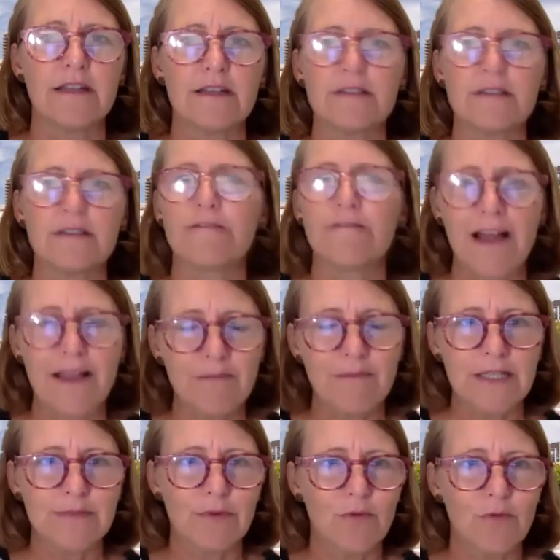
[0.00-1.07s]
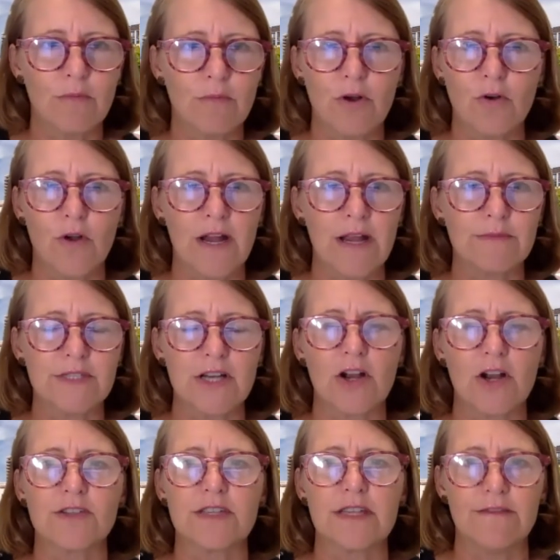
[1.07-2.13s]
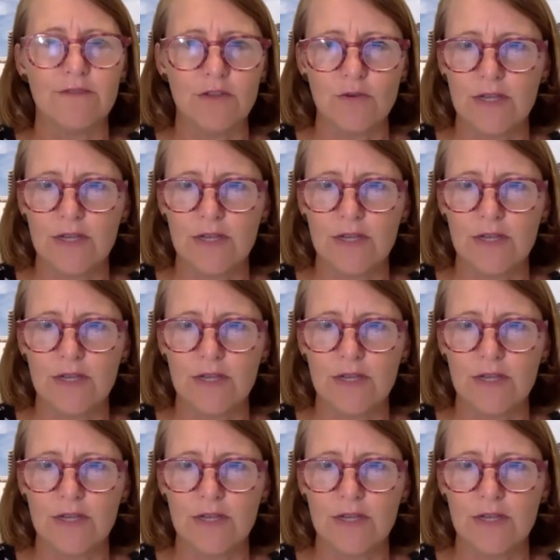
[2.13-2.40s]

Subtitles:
is 5 minutes before program starts. If you